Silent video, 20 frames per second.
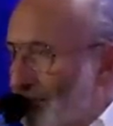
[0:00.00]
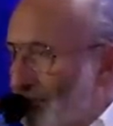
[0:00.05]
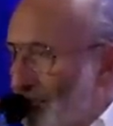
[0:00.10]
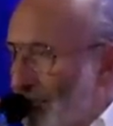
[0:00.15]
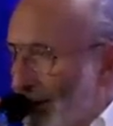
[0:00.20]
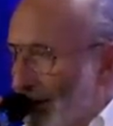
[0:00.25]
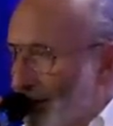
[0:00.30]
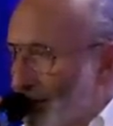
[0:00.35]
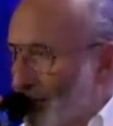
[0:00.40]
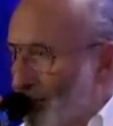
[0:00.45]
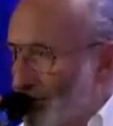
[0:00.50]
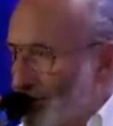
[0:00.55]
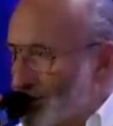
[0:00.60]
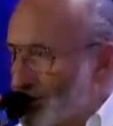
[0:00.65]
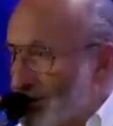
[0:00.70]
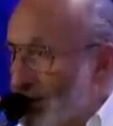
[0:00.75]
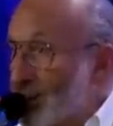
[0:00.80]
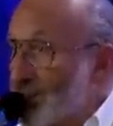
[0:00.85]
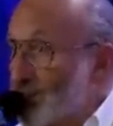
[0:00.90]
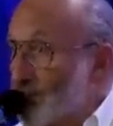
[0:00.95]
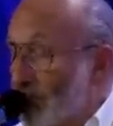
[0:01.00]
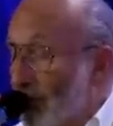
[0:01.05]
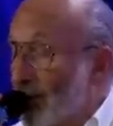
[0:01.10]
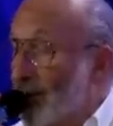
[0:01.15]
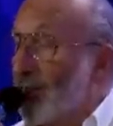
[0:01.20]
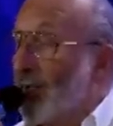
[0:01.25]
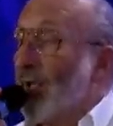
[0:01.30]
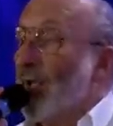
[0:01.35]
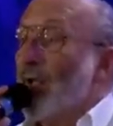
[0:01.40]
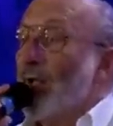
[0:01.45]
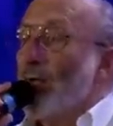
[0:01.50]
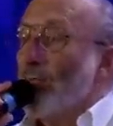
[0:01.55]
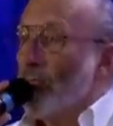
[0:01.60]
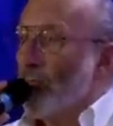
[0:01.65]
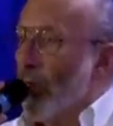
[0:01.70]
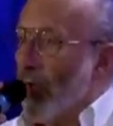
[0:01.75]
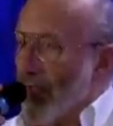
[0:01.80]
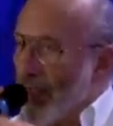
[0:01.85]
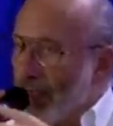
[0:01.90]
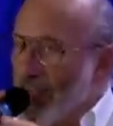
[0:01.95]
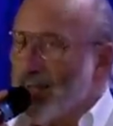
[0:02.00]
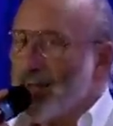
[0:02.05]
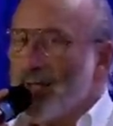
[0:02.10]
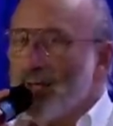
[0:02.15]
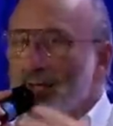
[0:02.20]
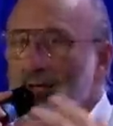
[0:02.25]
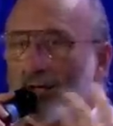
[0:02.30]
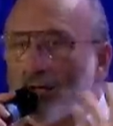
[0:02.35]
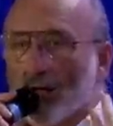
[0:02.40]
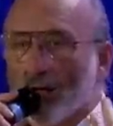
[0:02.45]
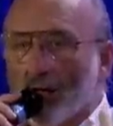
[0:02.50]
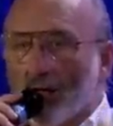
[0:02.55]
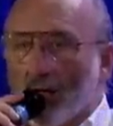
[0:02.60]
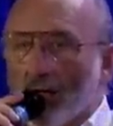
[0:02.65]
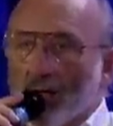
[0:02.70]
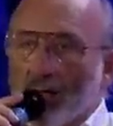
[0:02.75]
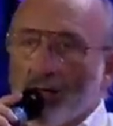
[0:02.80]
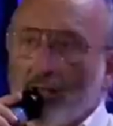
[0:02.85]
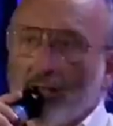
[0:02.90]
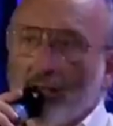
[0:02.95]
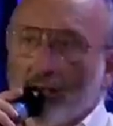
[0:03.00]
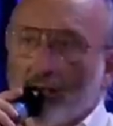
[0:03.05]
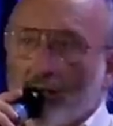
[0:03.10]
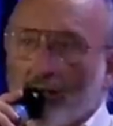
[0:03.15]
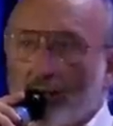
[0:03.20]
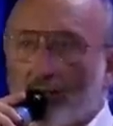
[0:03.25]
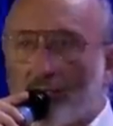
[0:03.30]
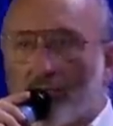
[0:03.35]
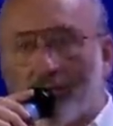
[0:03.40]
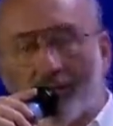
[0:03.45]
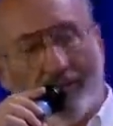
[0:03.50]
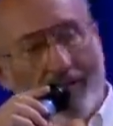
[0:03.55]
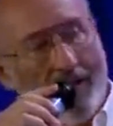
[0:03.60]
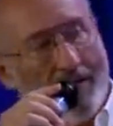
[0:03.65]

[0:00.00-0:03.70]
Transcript: of make up on stage, but any any of the